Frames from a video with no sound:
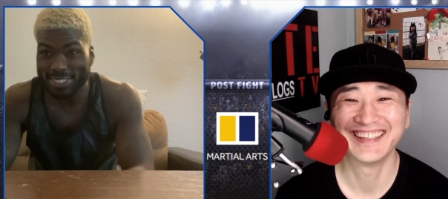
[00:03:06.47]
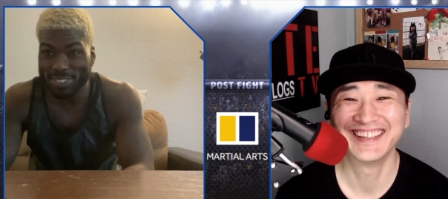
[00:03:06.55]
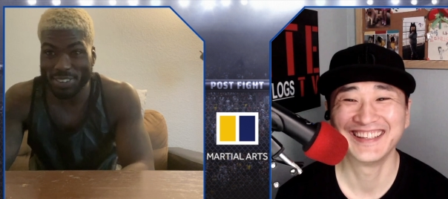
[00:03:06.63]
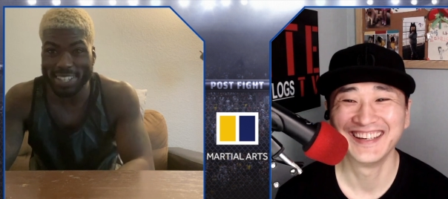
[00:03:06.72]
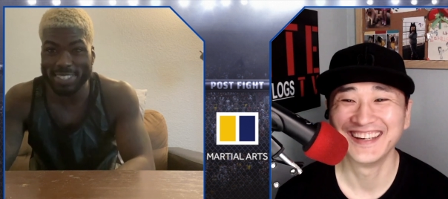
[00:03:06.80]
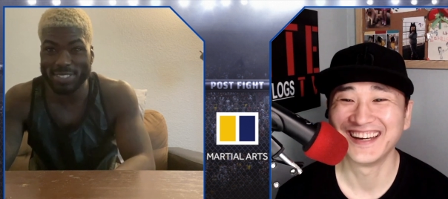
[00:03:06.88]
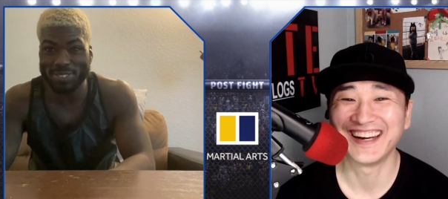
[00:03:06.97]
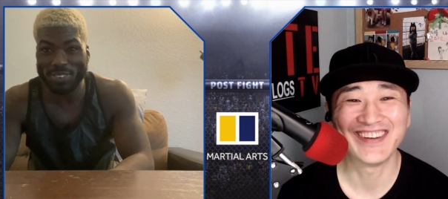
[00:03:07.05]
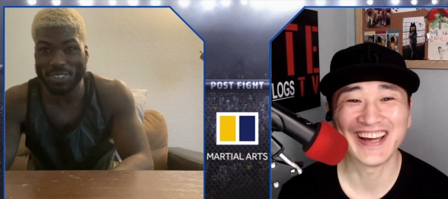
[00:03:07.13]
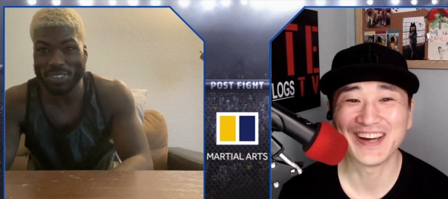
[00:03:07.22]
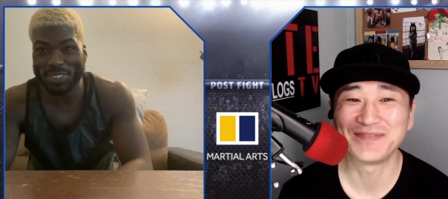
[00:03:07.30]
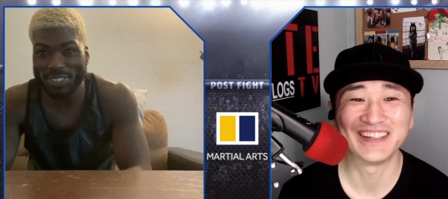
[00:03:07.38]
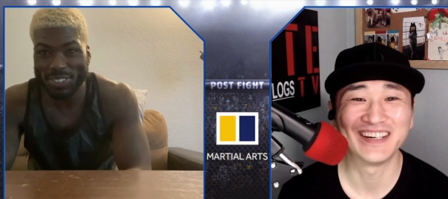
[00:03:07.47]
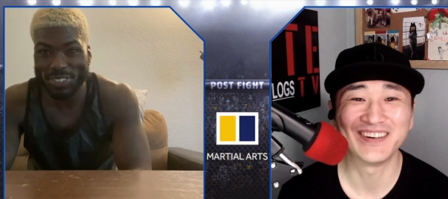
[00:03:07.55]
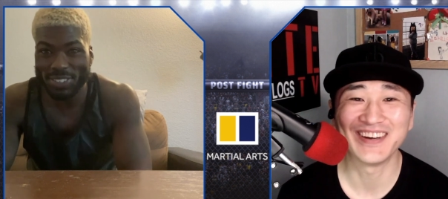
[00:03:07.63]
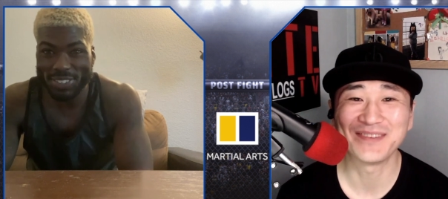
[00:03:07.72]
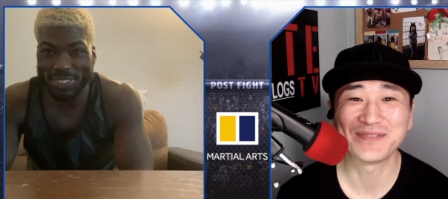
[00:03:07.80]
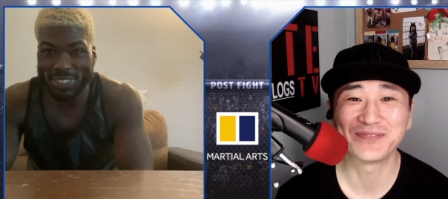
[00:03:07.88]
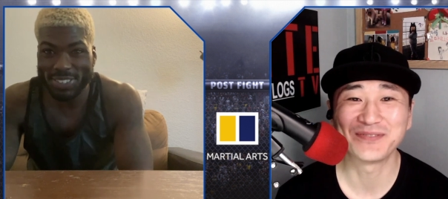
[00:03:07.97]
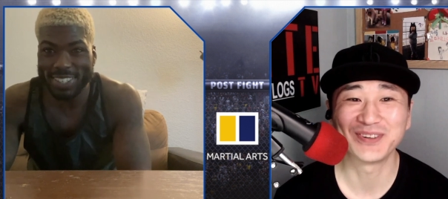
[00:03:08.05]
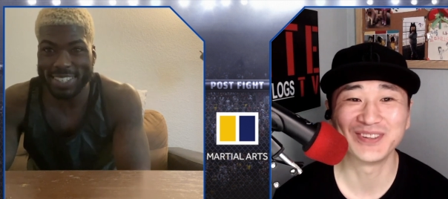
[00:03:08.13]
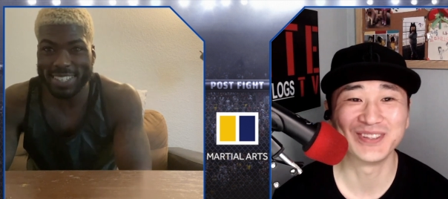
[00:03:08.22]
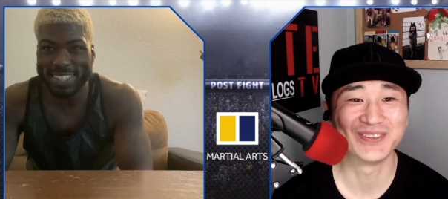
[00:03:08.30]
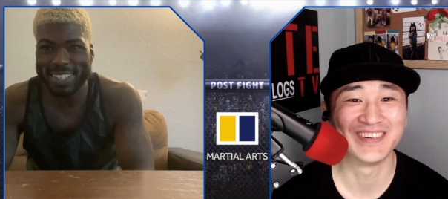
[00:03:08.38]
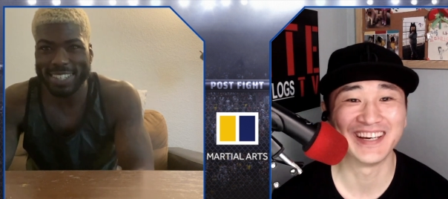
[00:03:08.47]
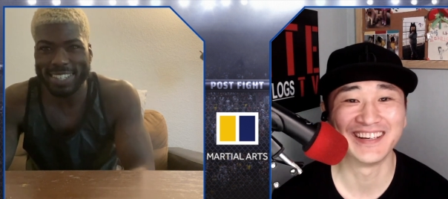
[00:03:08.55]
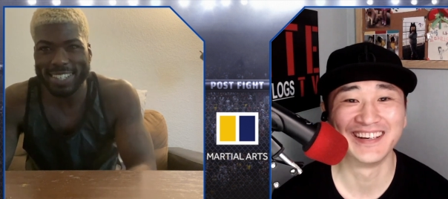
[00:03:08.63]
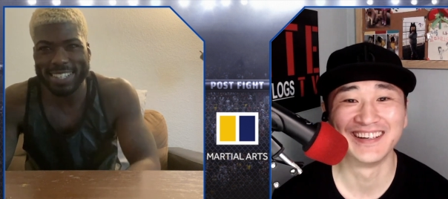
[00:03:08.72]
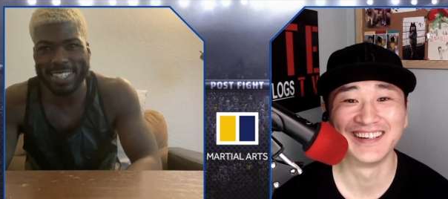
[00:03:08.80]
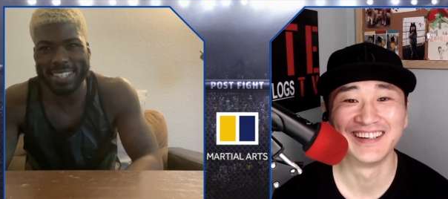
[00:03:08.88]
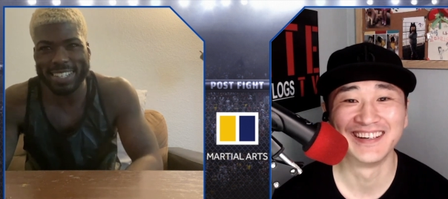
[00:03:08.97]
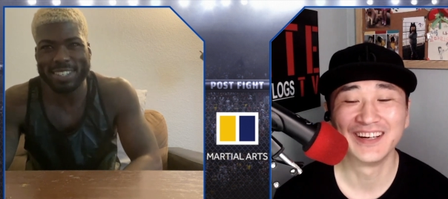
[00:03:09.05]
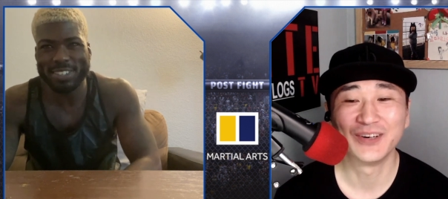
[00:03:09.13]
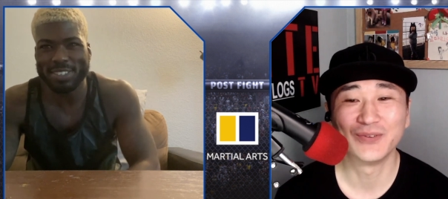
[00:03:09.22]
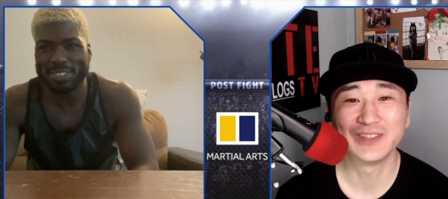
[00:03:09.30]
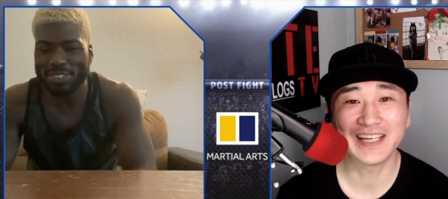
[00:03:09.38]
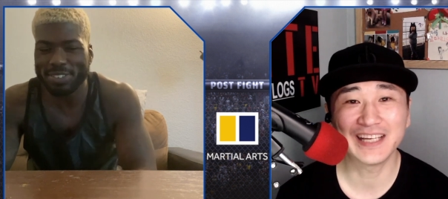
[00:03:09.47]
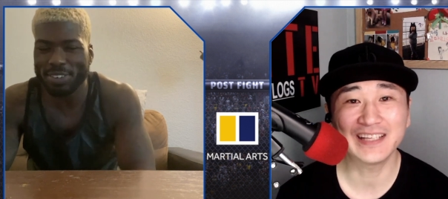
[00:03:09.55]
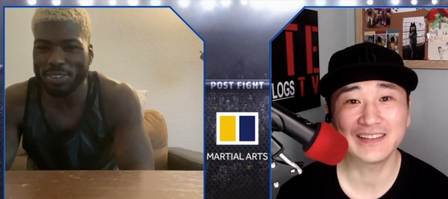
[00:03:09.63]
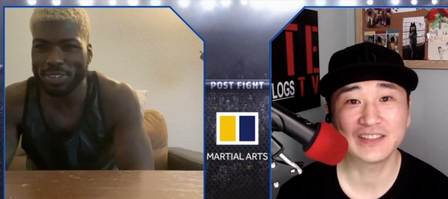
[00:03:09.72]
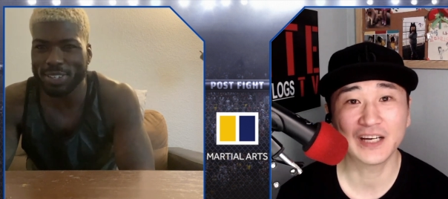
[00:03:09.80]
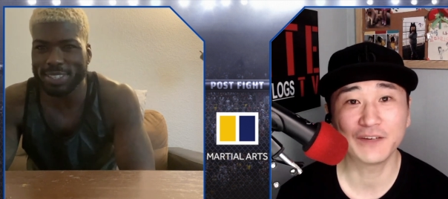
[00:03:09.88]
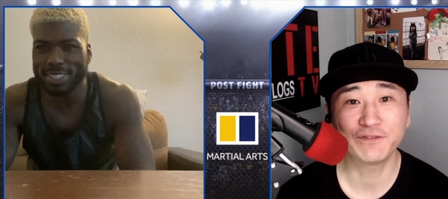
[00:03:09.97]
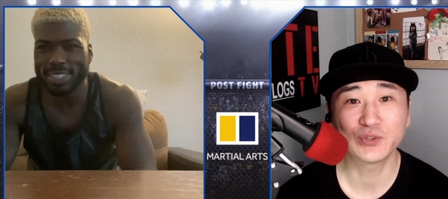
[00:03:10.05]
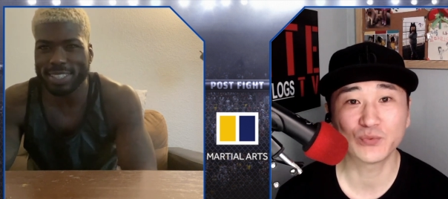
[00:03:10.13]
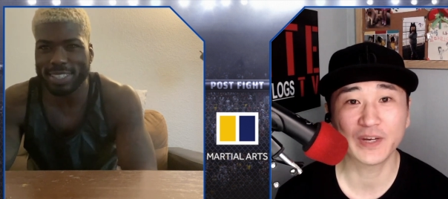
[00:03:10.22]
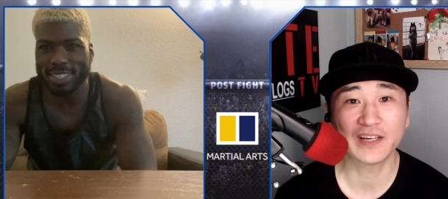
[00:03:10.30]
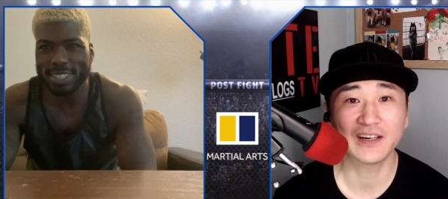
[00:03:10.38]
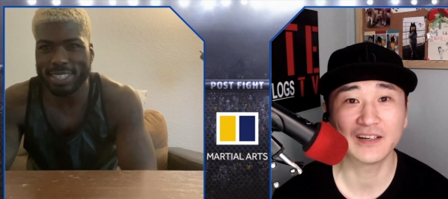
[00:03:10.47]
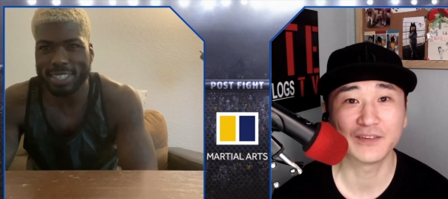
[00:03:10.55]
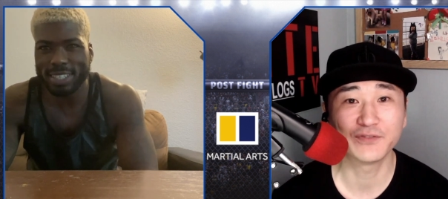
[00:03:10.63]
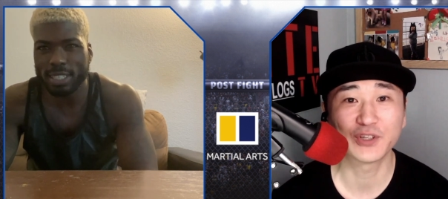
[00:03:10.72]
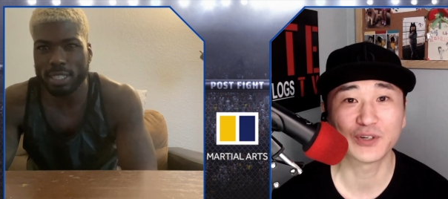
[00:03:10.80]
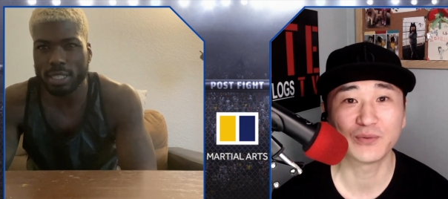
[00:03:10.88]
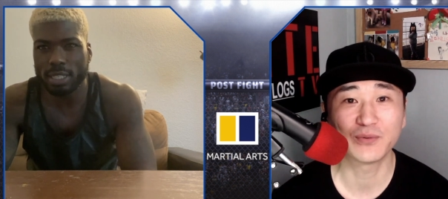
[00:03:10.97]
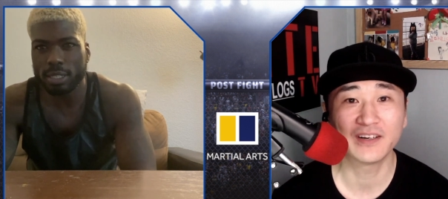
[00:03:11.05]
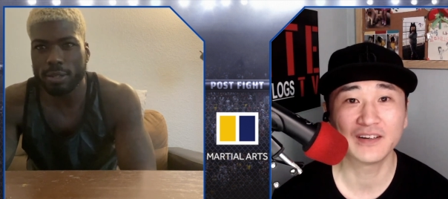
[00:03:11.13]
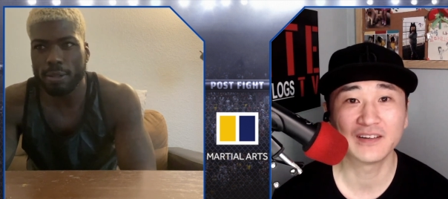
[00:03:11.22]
Speaker 1: Crazy. I'm happy. I'm happy for you, man. Uh, was that the toughest weight cut of your career?